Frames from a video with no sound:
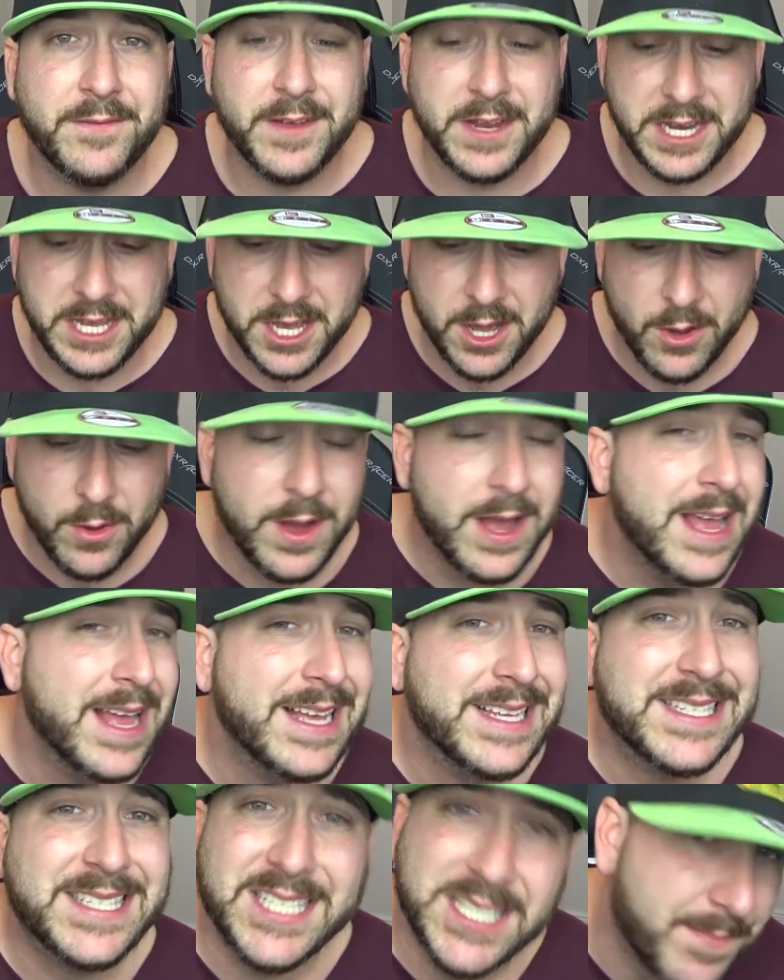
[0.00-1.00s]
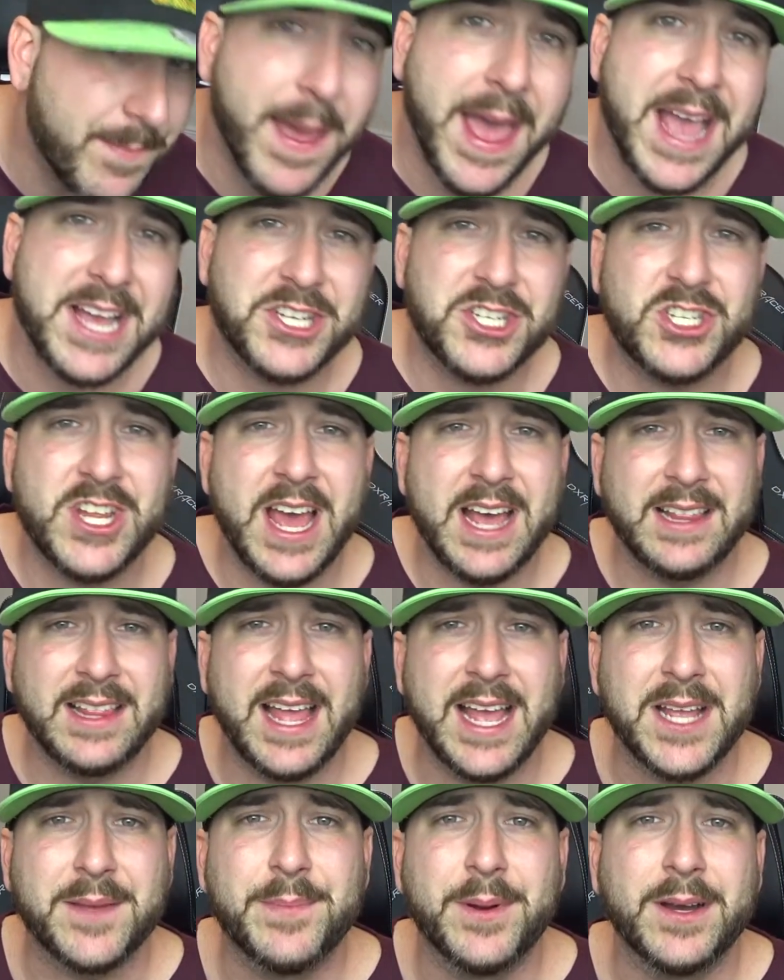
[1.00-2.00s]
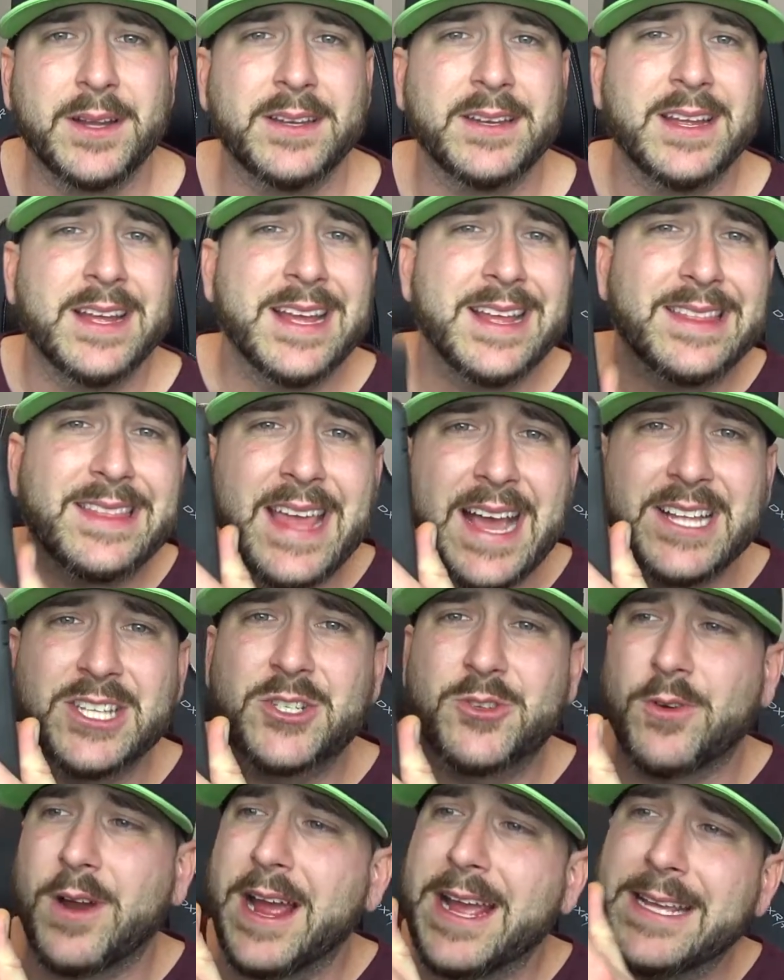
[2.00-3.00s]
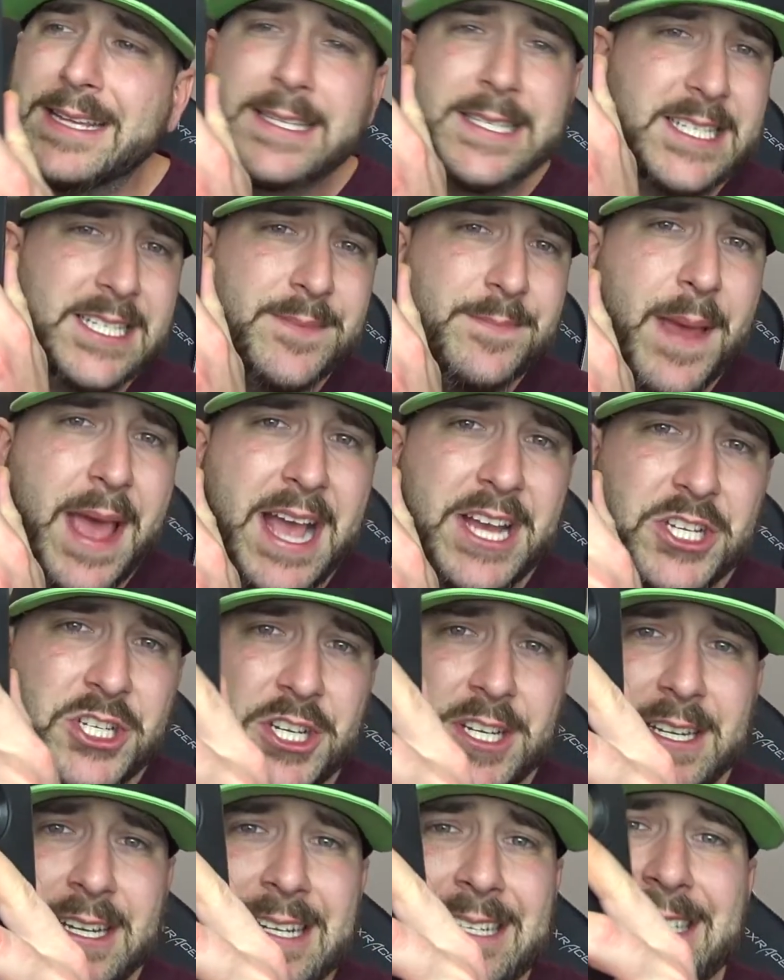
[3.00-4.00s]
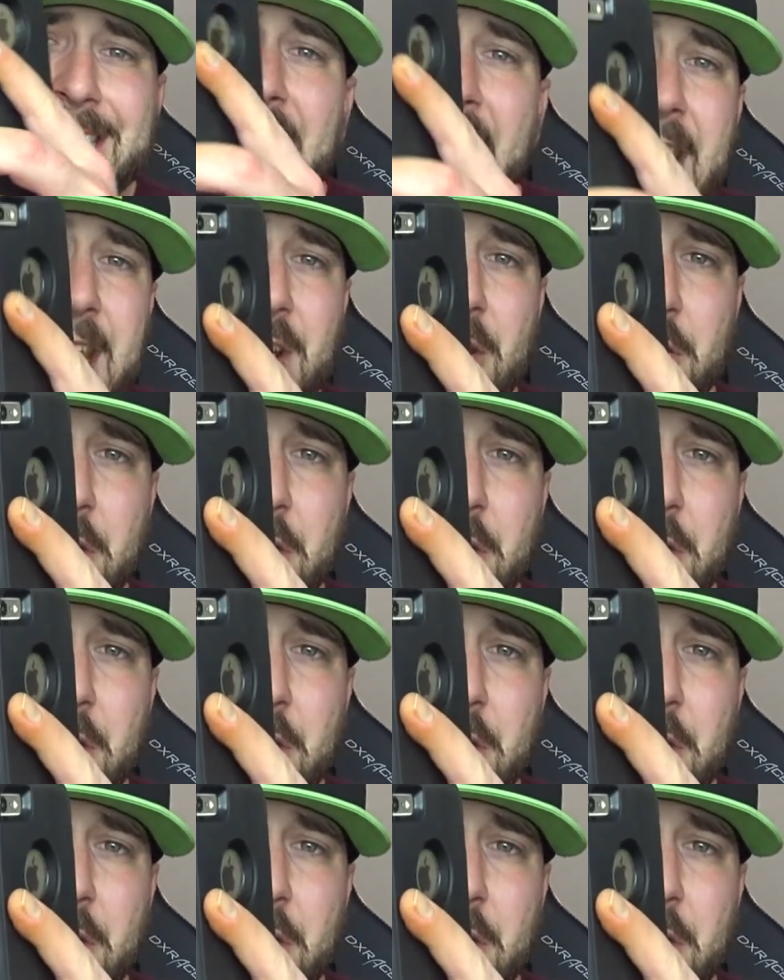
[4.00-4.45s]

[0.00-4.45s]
the video, smash that like button. That's right, smash it. Take